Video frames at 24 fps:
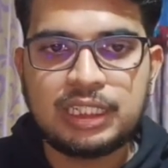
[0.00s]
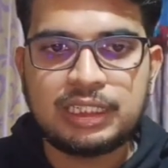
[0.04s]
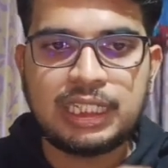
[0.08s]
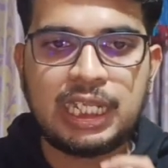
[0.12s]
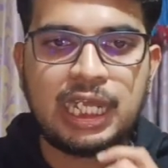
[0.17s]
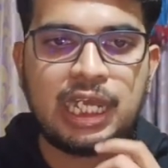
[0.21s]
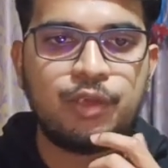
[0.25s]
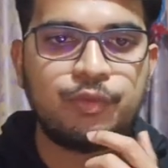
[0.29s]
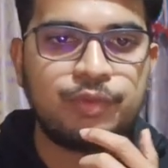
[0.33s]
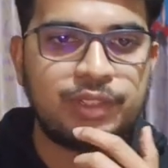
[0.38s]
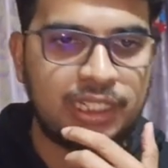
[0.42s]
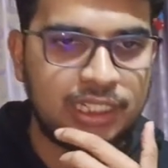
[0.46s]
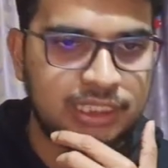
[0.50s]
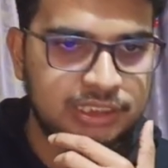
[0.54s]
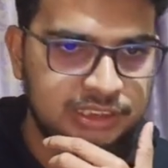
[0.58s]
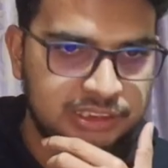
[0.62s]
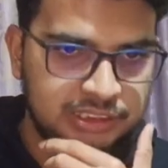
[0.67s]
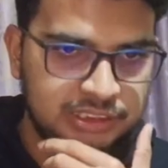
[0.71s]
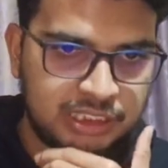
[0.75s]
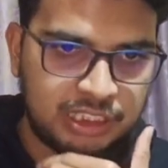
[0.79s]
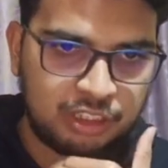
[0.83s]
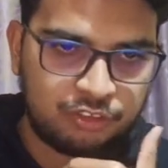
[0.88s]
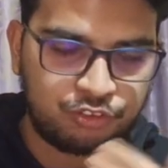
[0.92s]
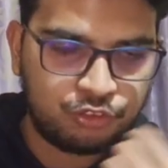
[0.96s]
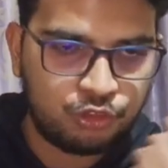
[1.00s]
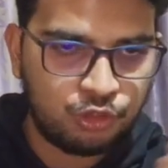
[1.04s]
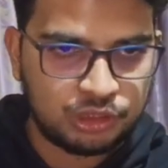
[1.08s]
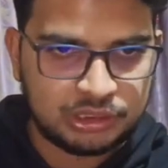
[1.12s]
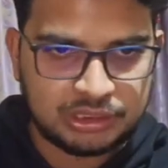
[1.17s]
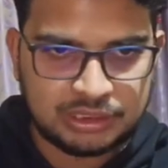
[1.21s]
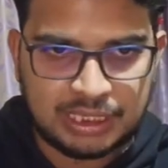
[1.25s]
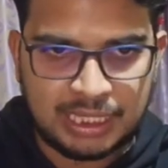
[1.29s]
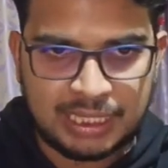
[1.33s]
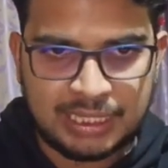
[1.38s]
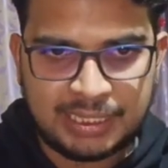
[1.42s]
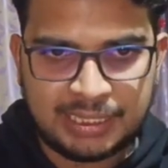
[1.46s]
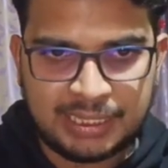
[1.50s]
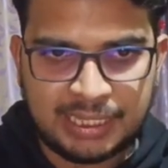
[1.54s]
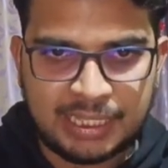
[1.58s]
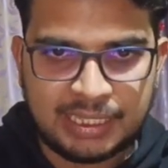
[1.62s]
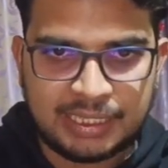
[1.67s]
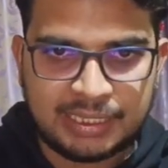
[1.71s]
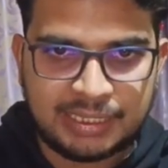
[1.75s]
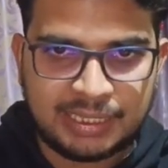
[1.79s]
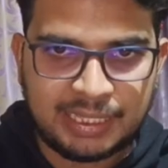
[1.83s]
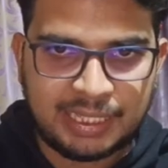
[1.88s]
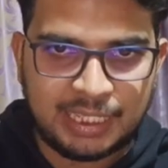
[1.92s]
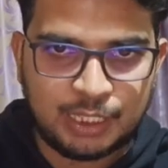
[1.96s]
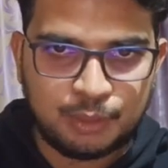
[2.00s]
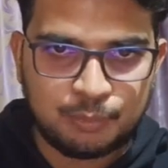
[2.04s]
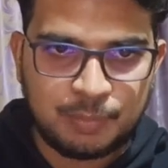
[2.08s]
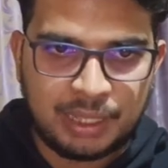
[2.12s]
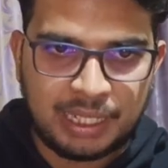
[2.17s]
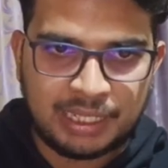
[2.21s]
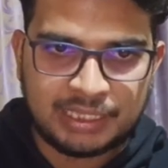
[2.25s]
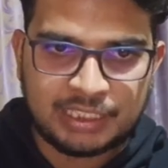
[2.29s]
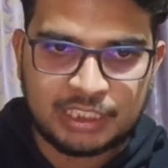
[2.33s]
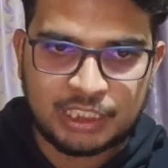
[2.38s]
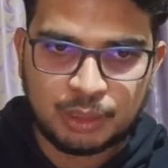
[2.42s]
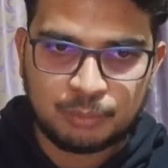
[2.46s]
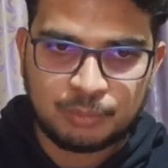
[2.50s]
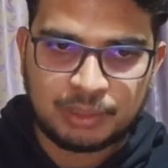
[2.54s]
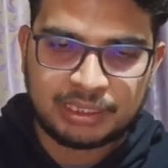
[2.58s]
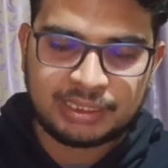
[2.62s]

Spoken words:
Now yes, of course knight can take back here,